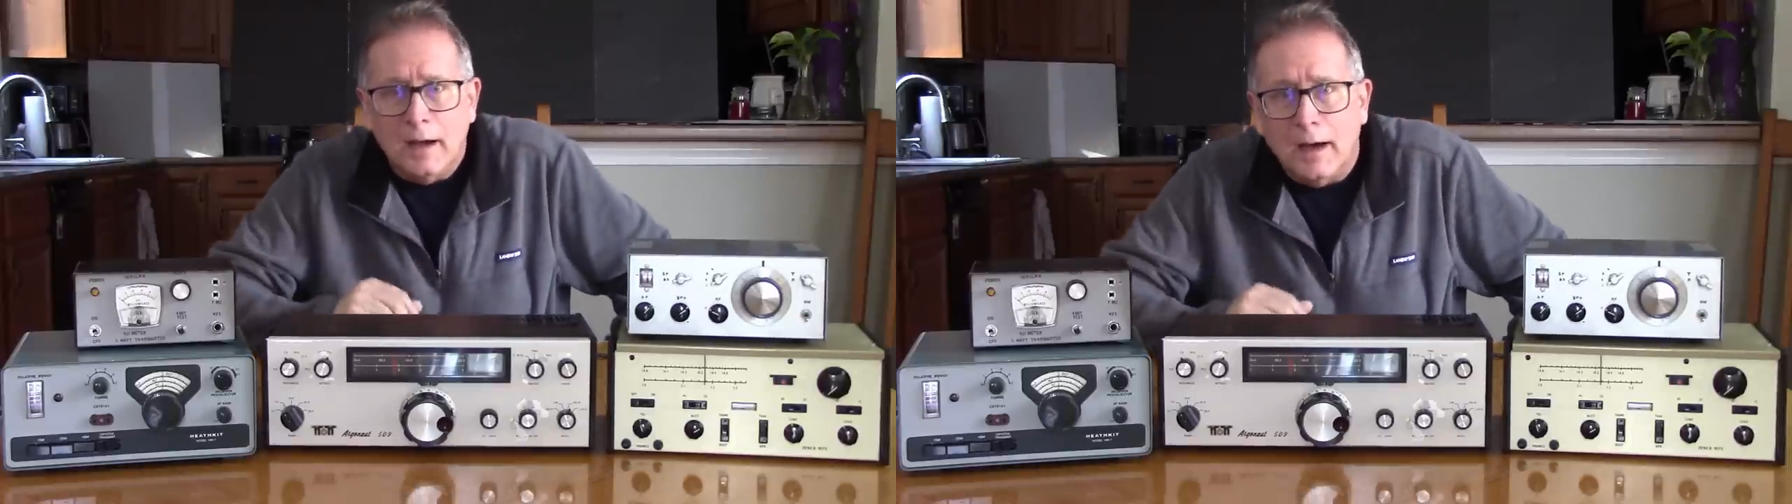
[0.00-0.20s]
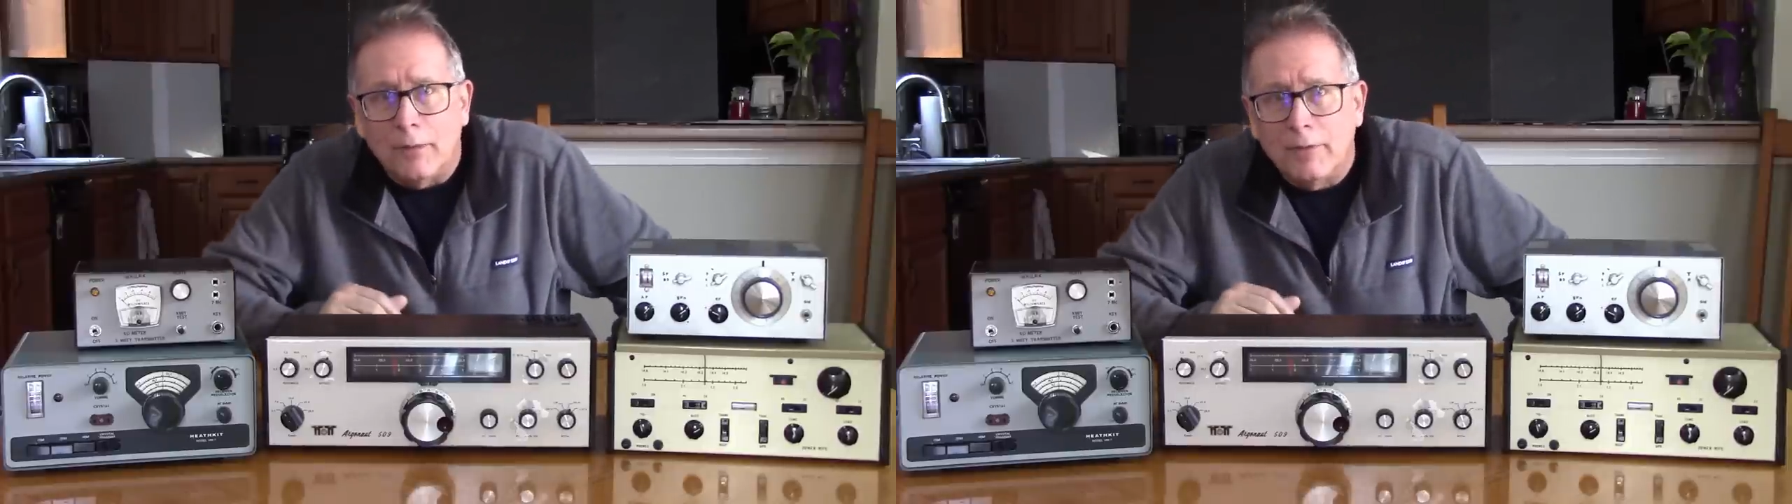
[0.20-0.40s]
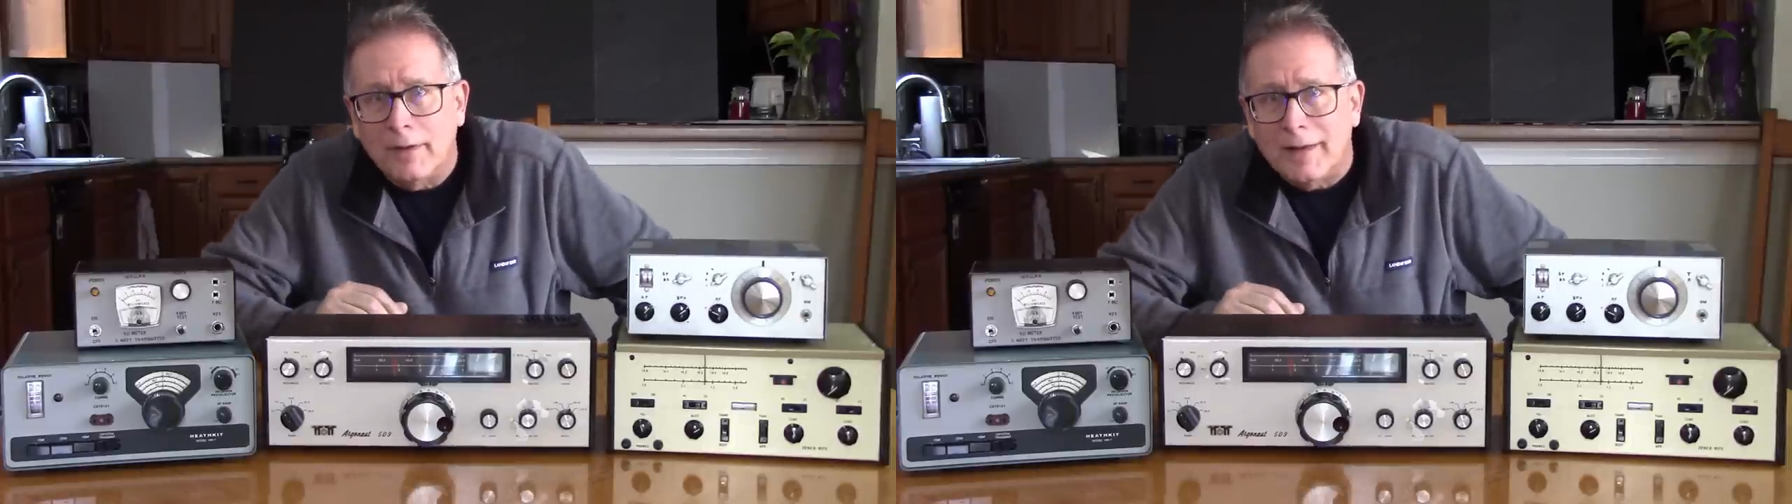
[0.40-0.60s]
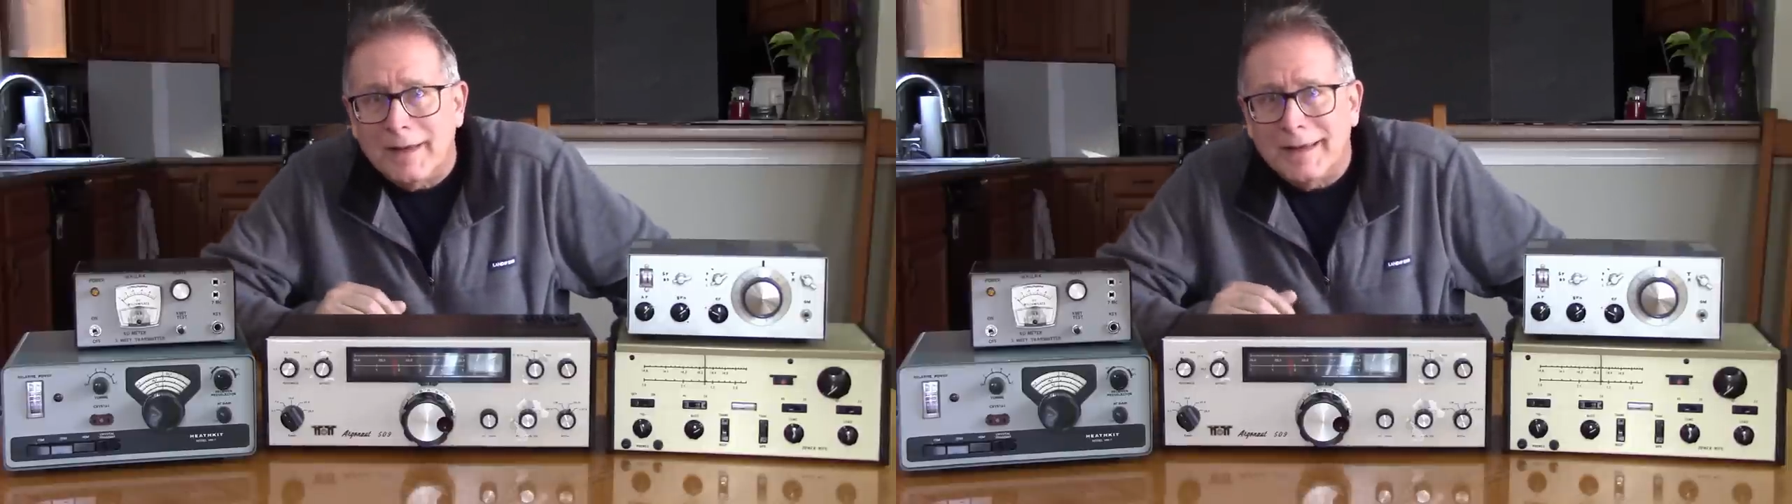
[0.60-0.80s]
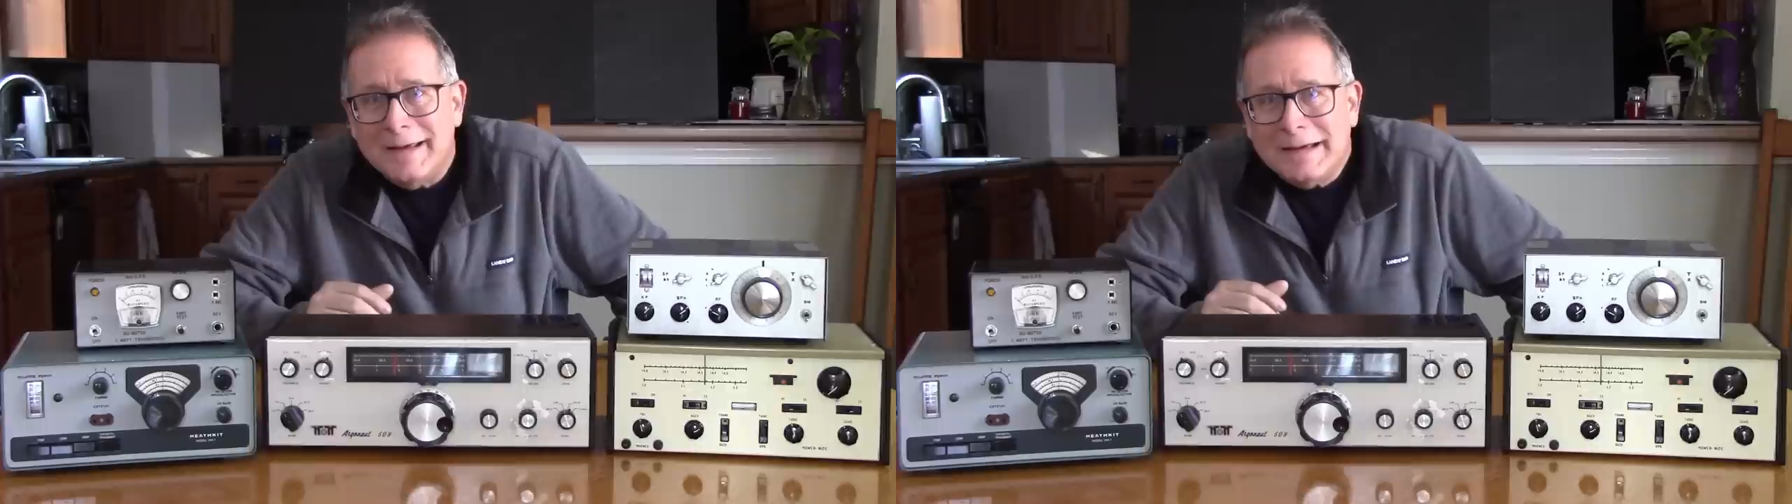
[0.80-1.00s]
uh,
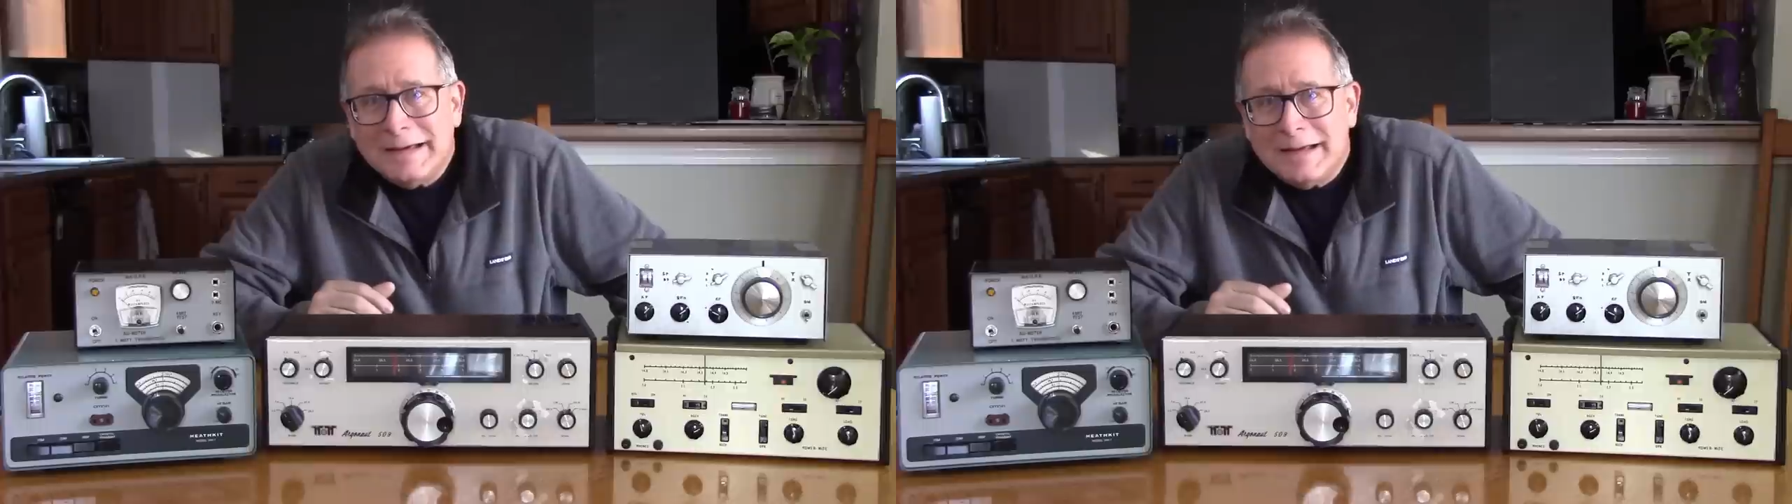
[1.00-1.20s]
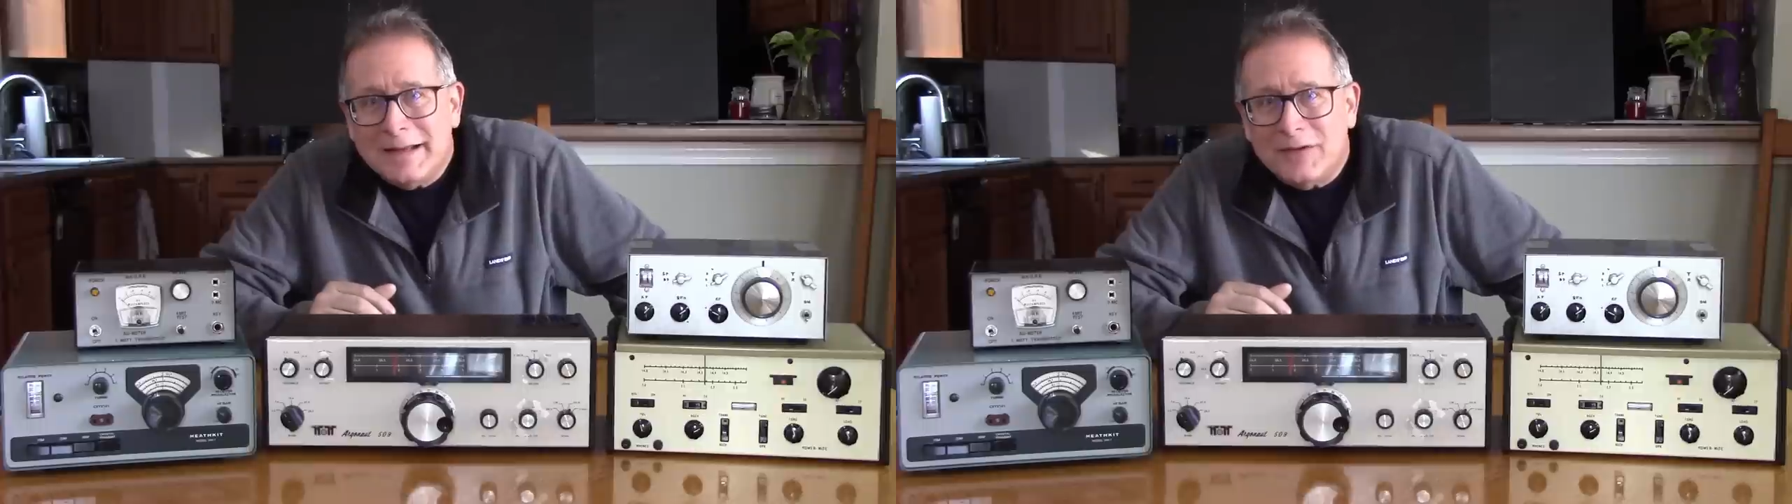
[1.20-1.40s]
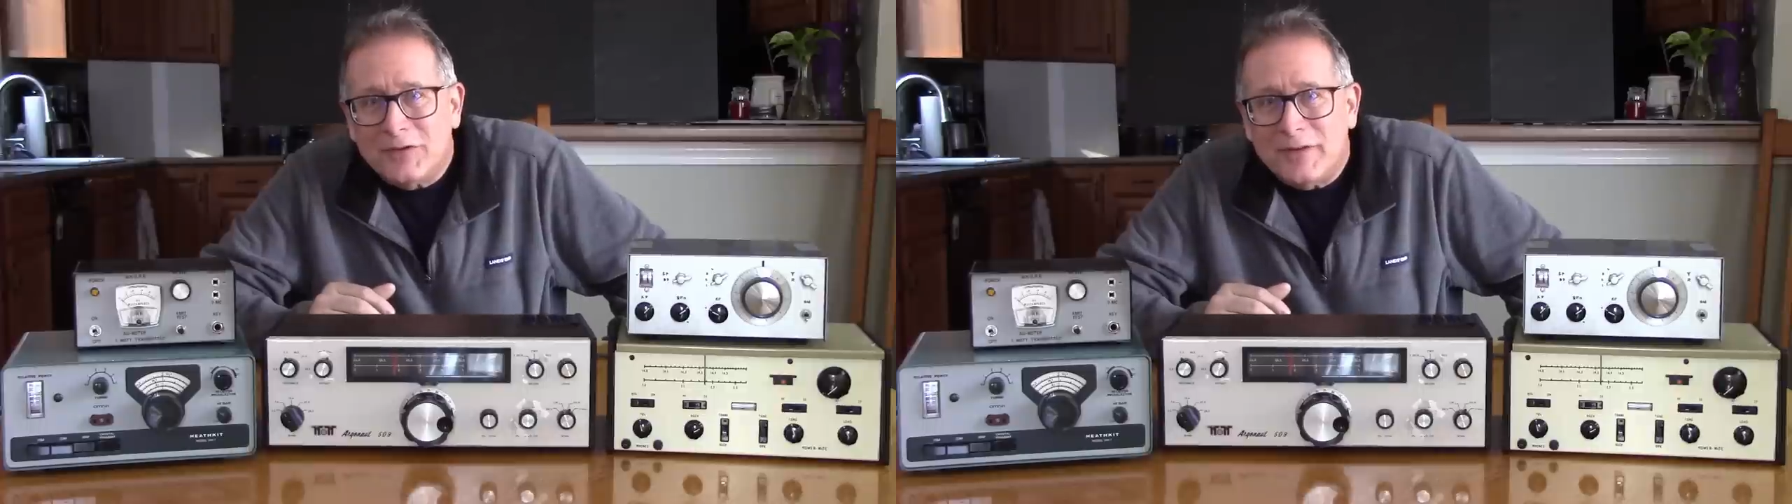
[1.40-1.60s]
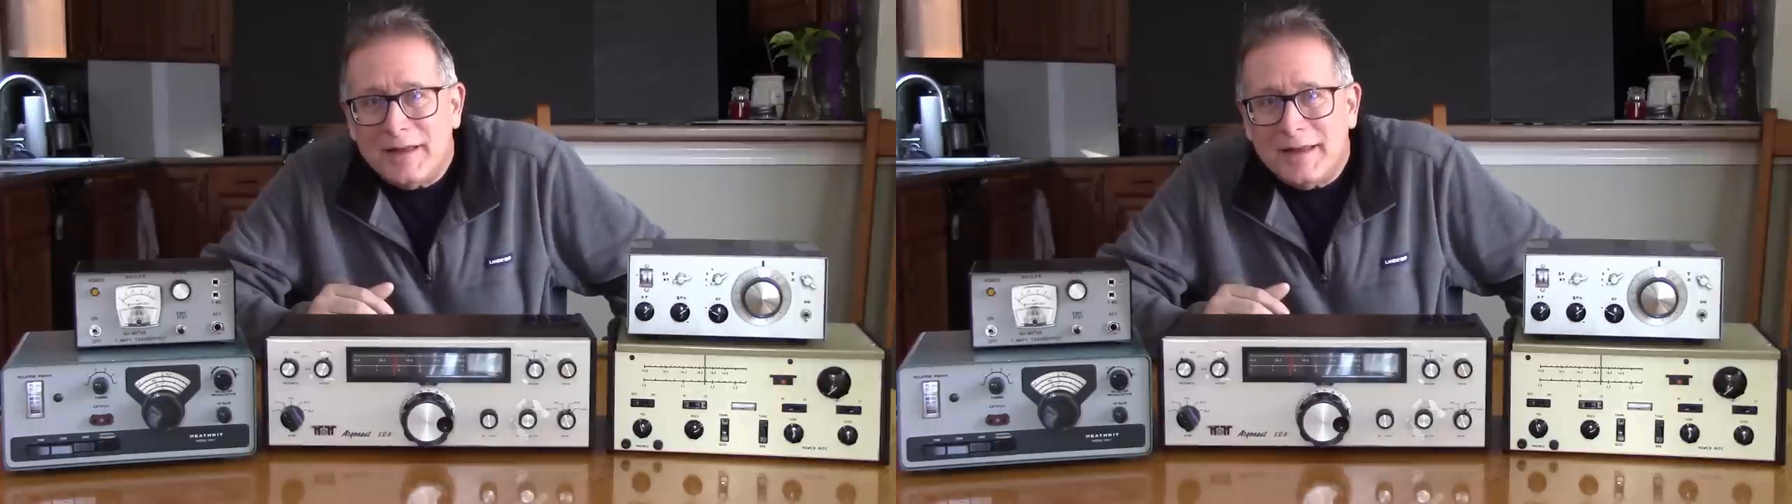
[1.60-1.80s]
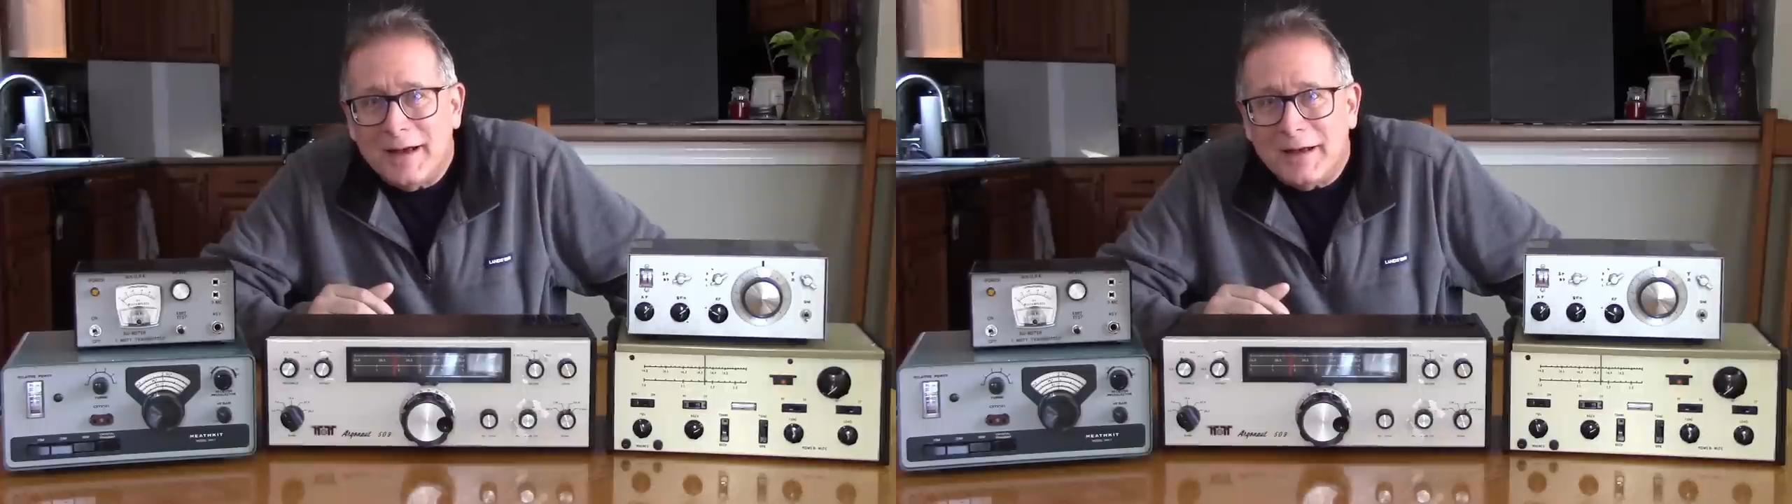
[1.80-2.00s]
really is
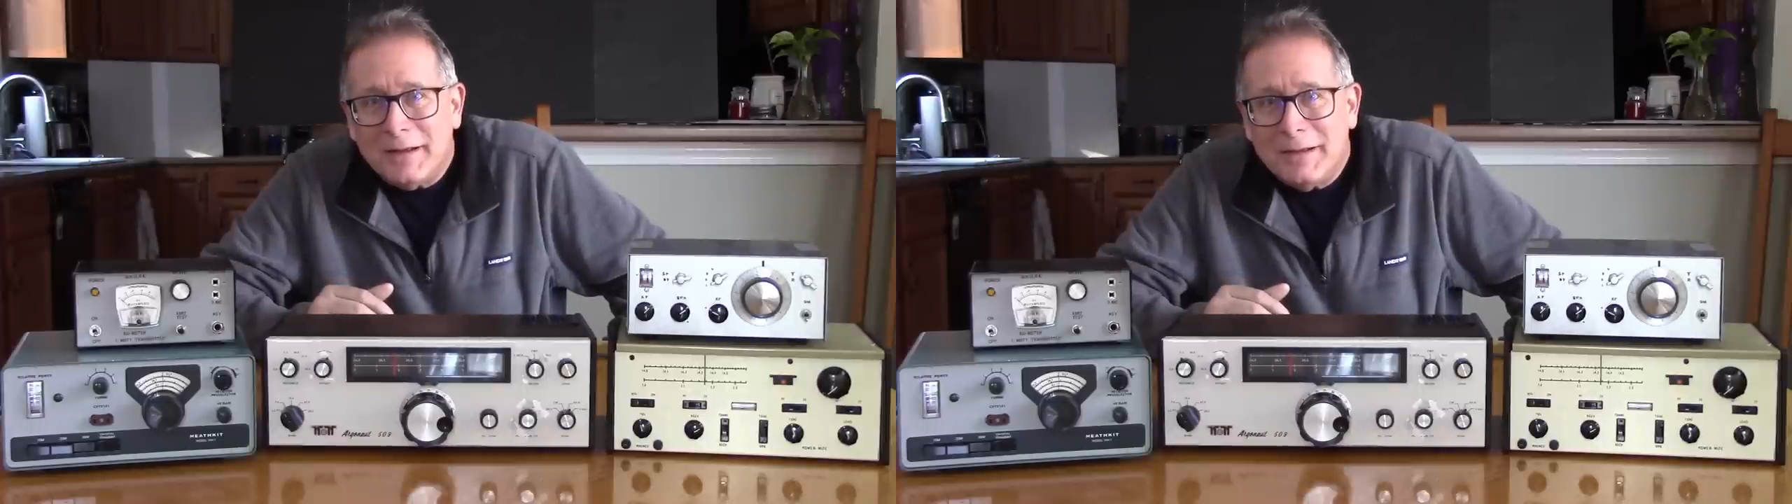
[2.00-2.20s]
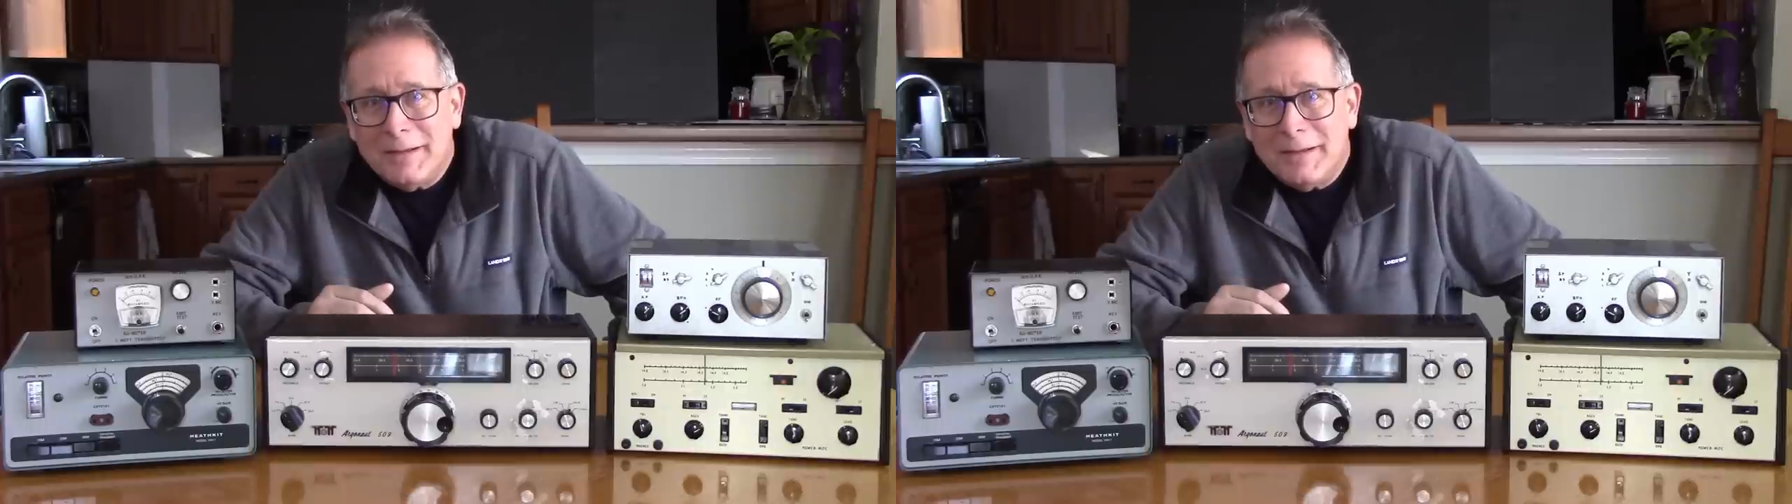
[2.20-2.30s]
the, uh,